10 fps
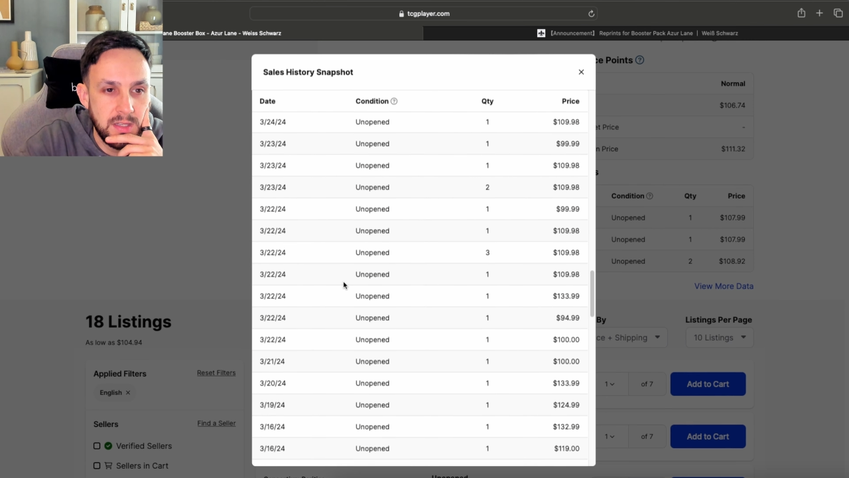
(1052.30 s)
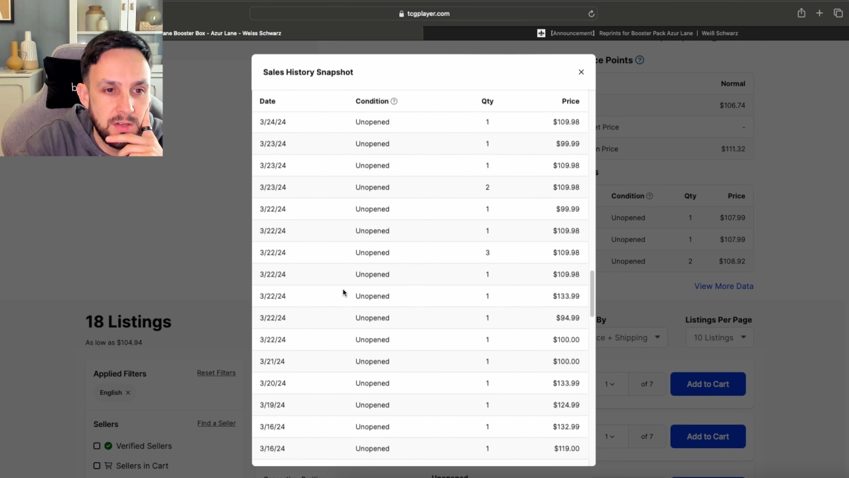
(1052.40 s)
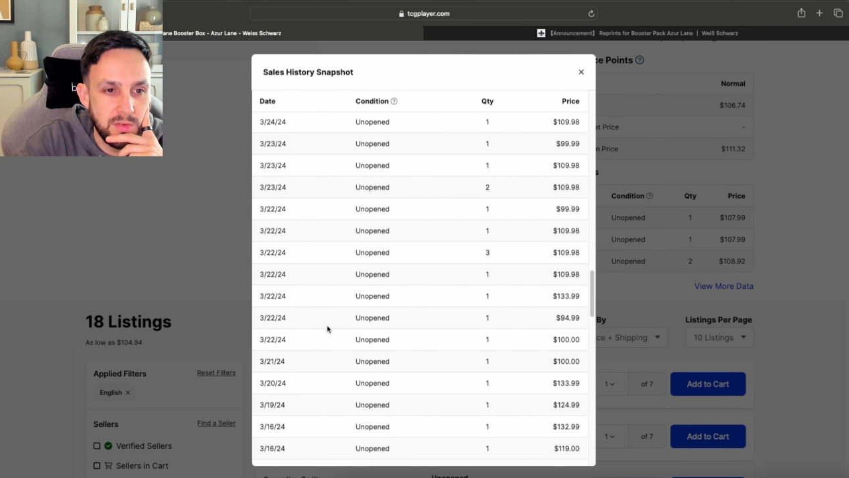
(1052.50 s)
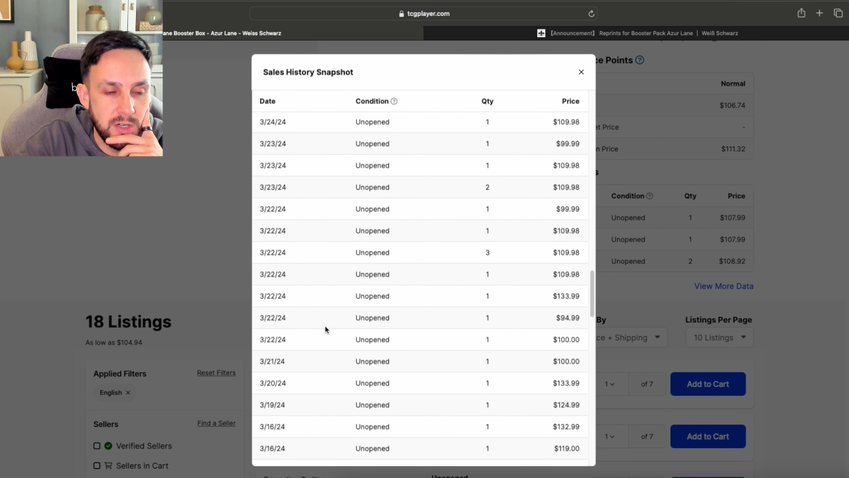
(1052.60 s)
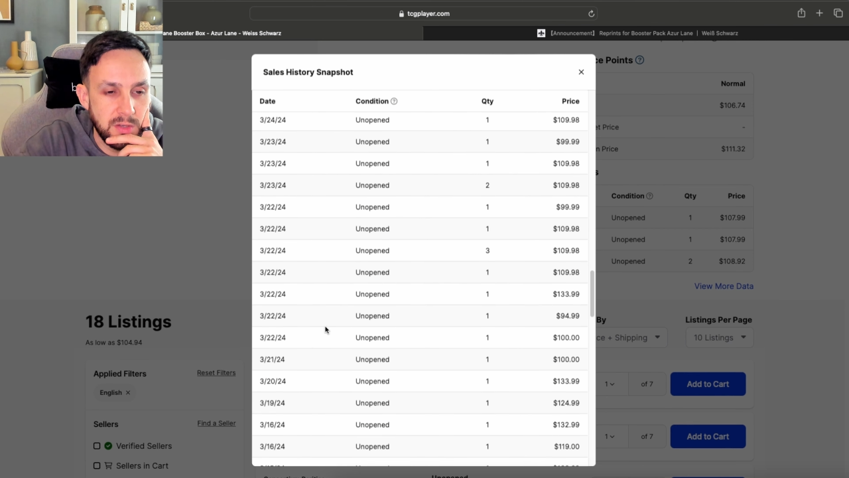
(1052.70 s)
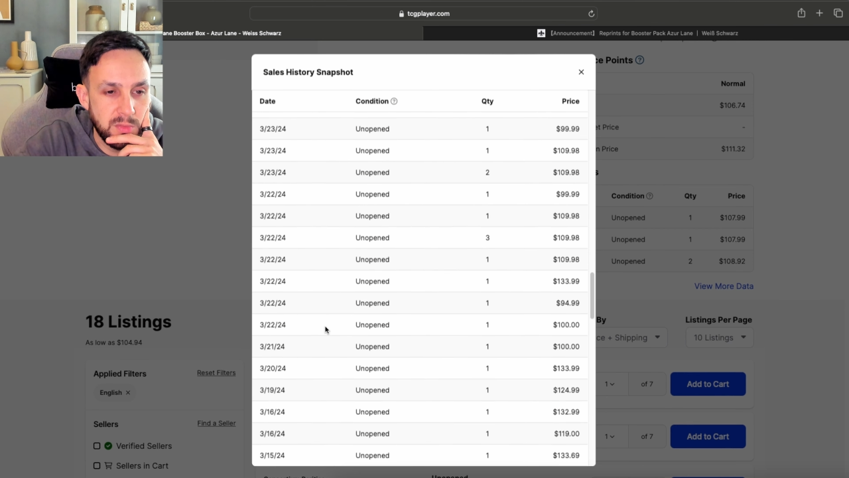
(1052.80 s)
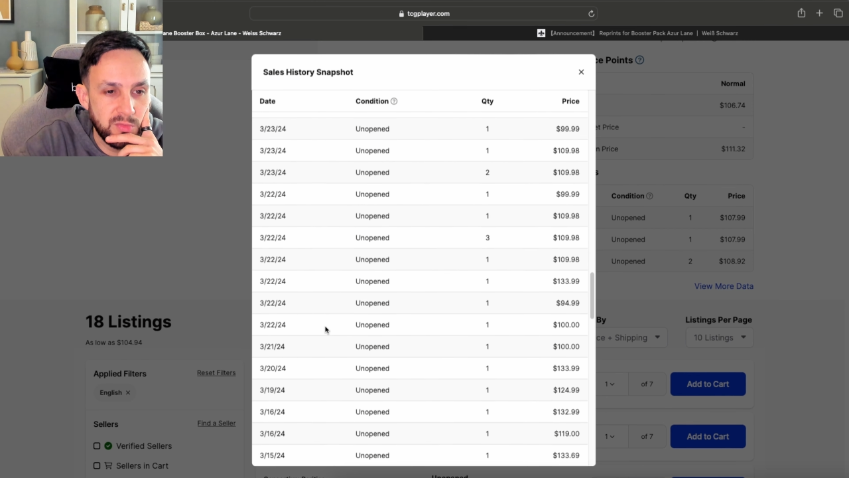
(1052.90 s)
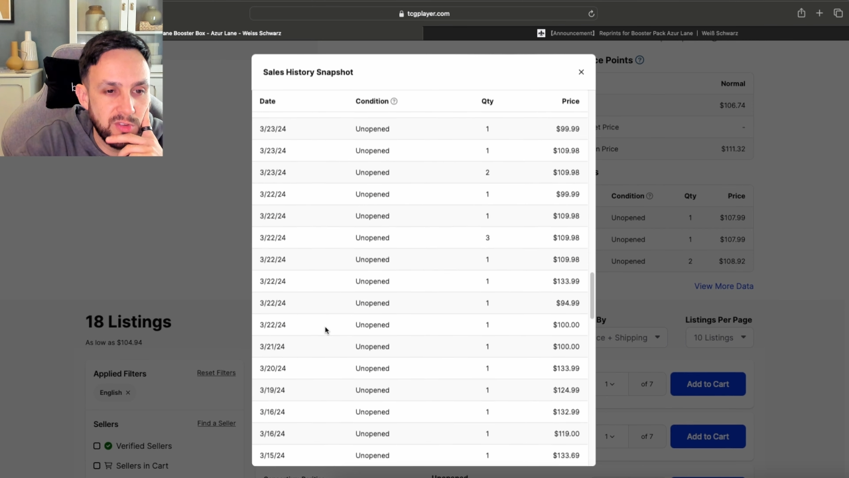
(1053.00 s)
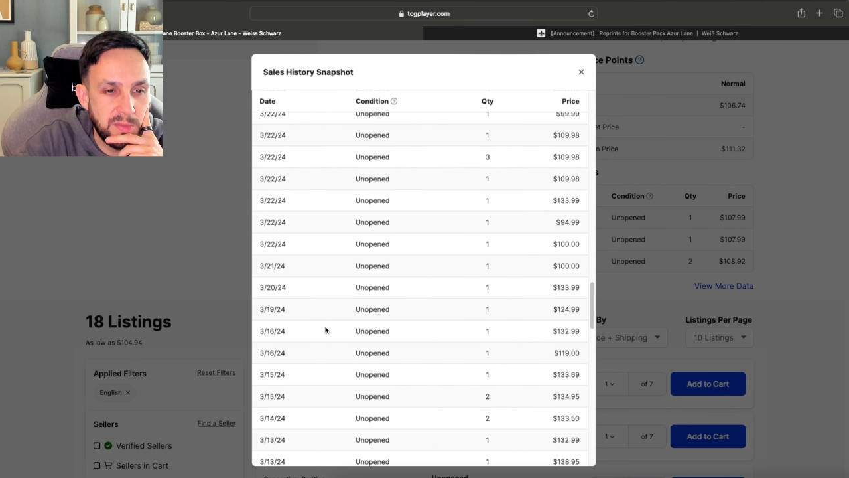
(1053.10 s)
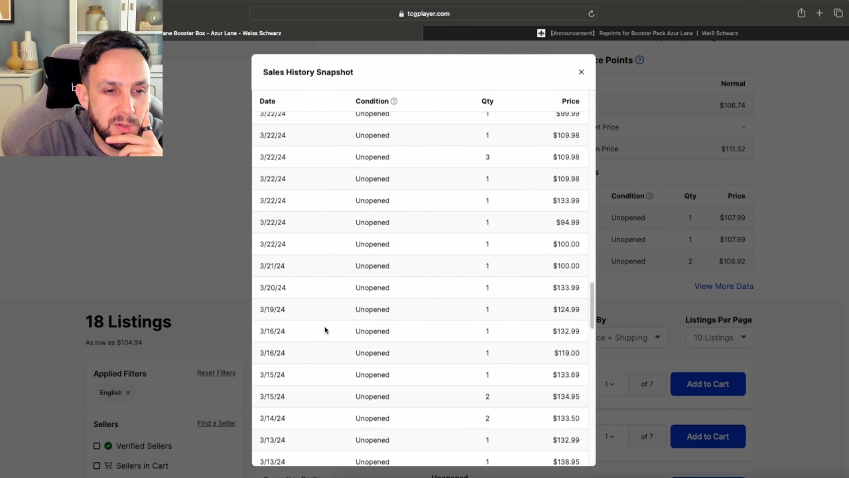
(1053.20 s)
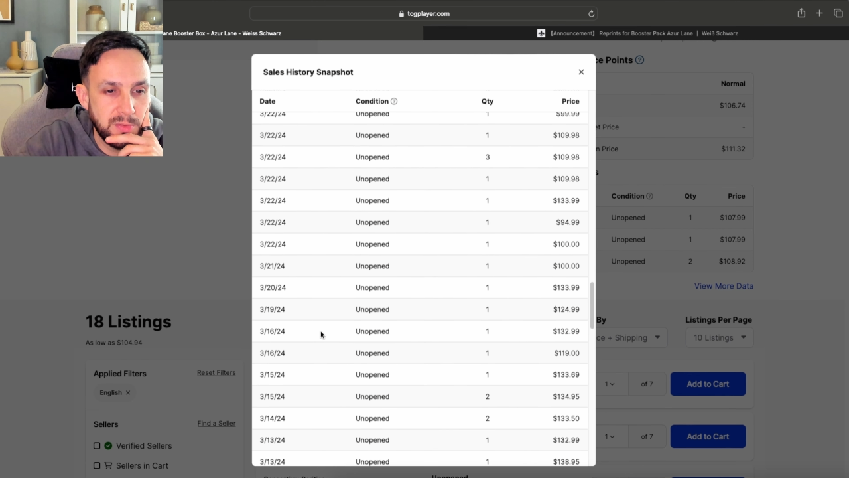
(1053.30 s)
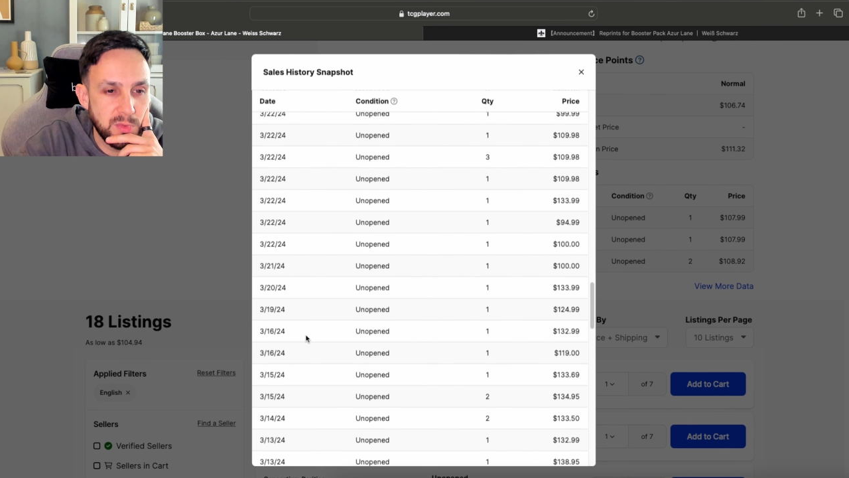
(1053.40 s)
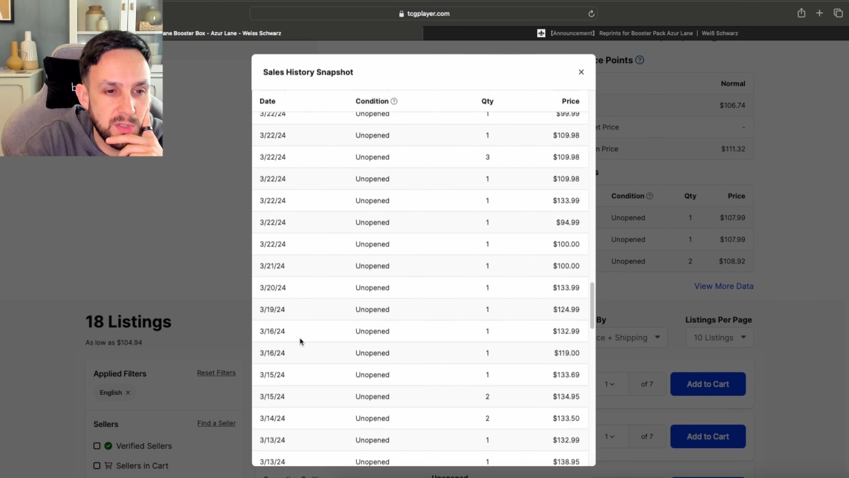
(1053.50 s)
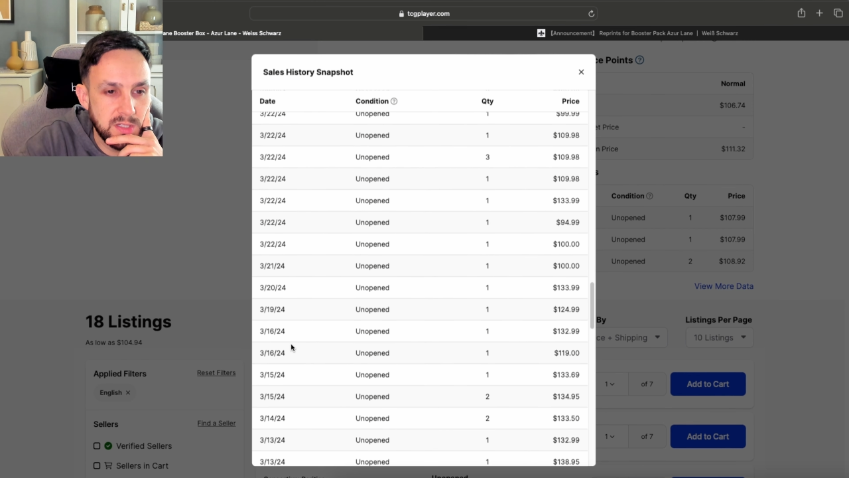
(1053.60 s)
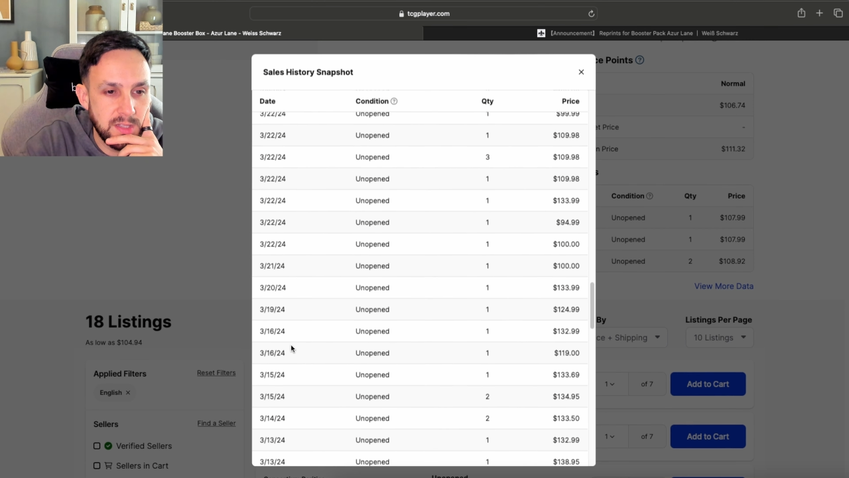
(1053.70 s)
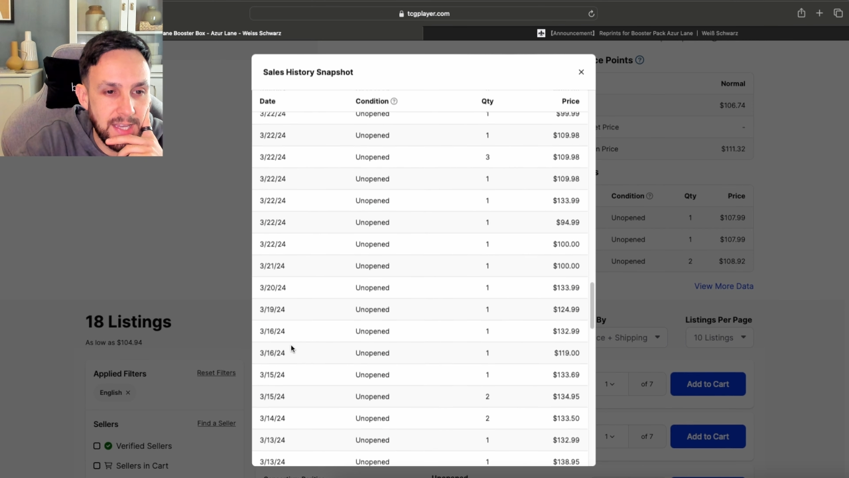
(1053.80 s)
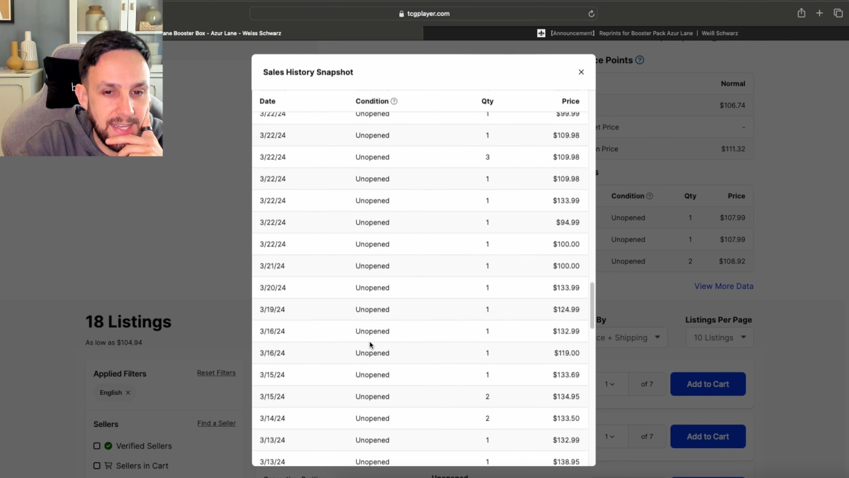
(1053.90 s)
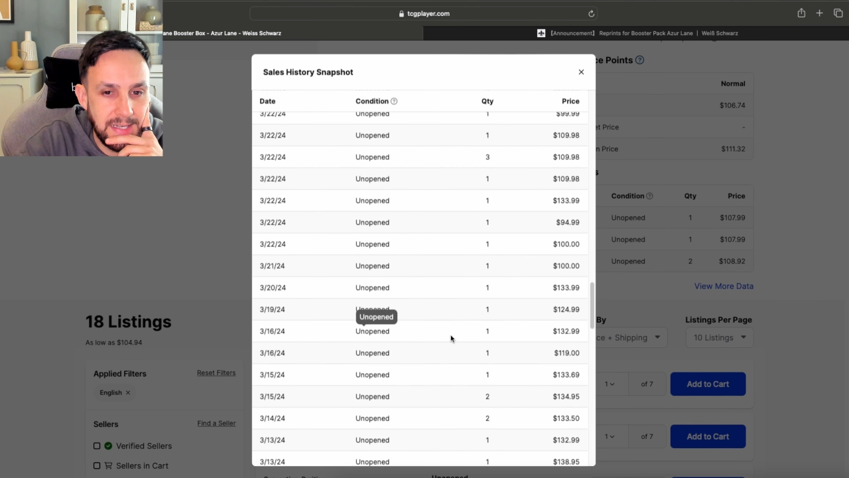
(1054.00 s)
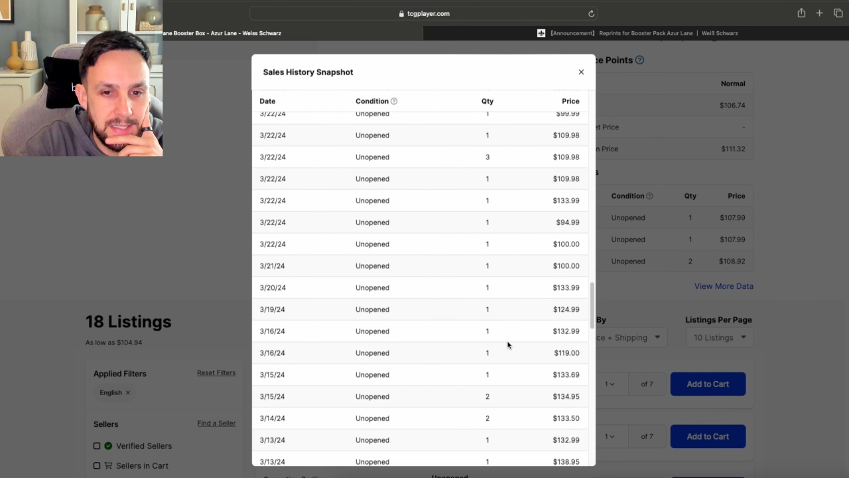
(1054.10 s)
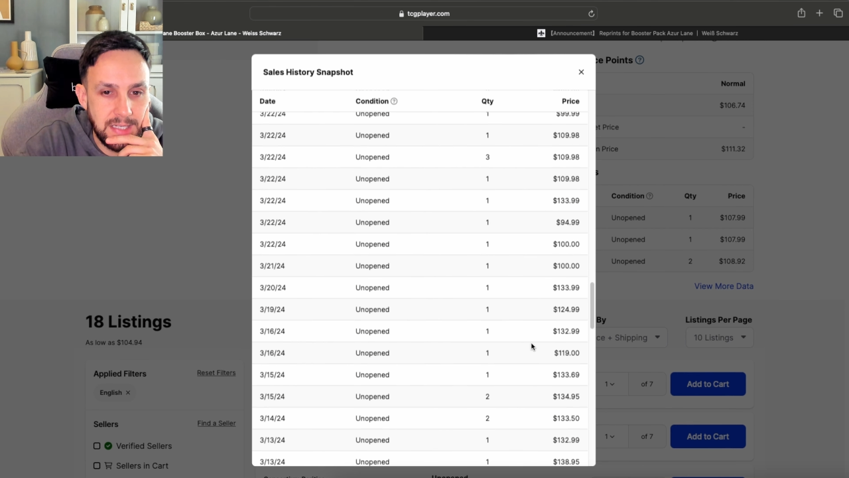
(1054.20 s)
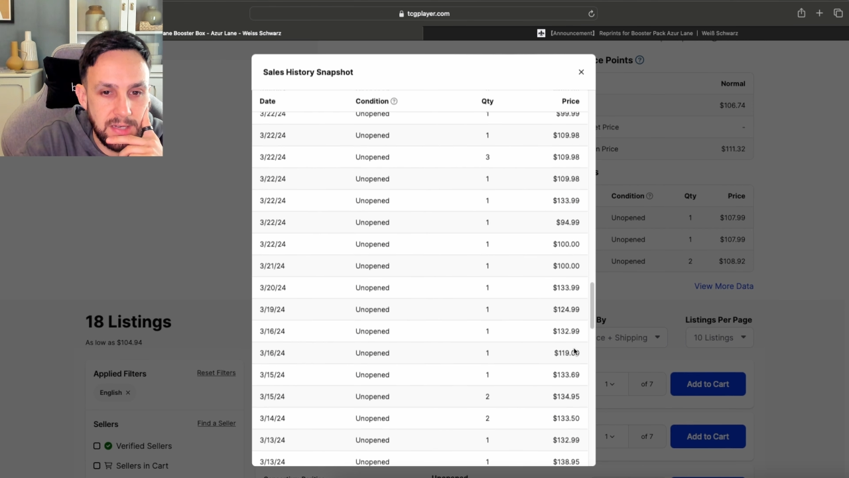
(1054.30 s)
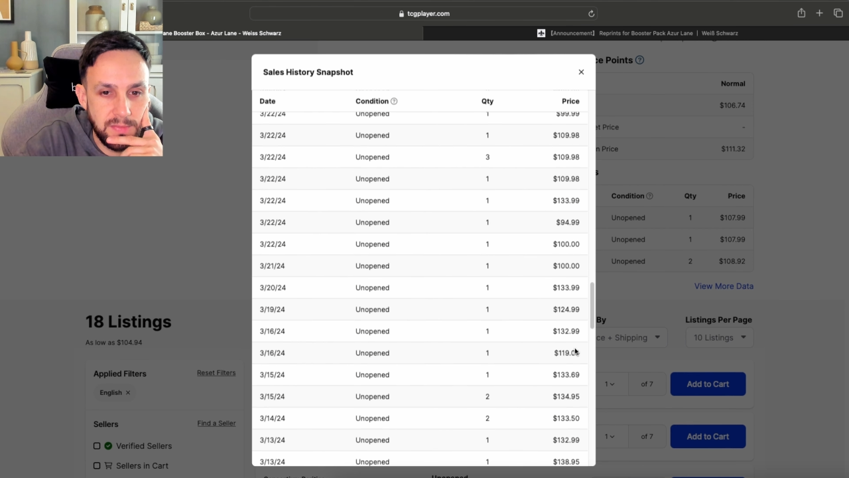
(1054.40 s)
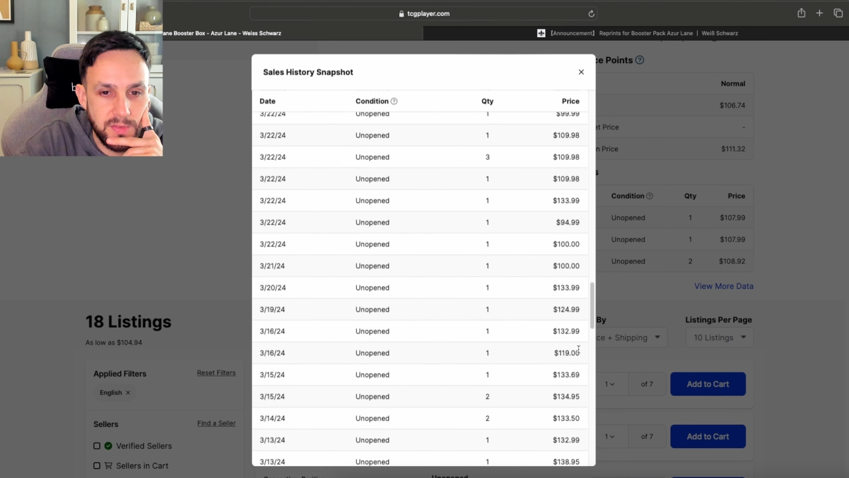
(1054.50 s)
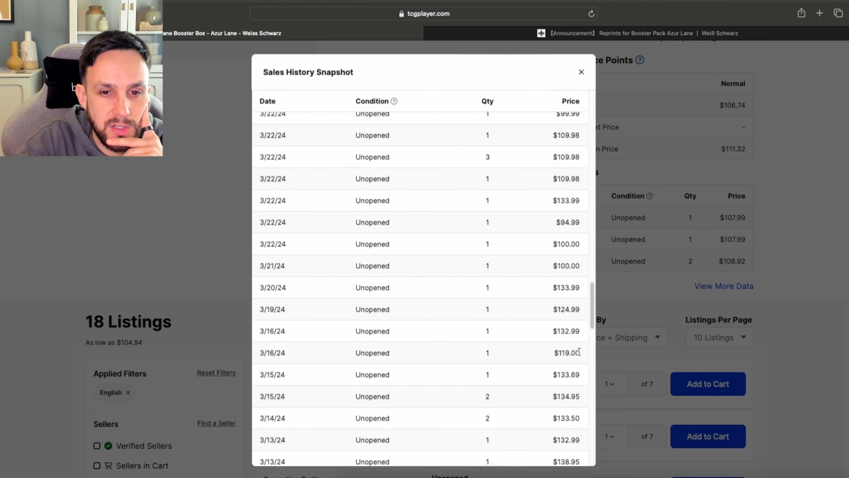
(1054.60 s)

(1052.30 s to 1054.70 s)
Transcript: Right, reprint was the 18th.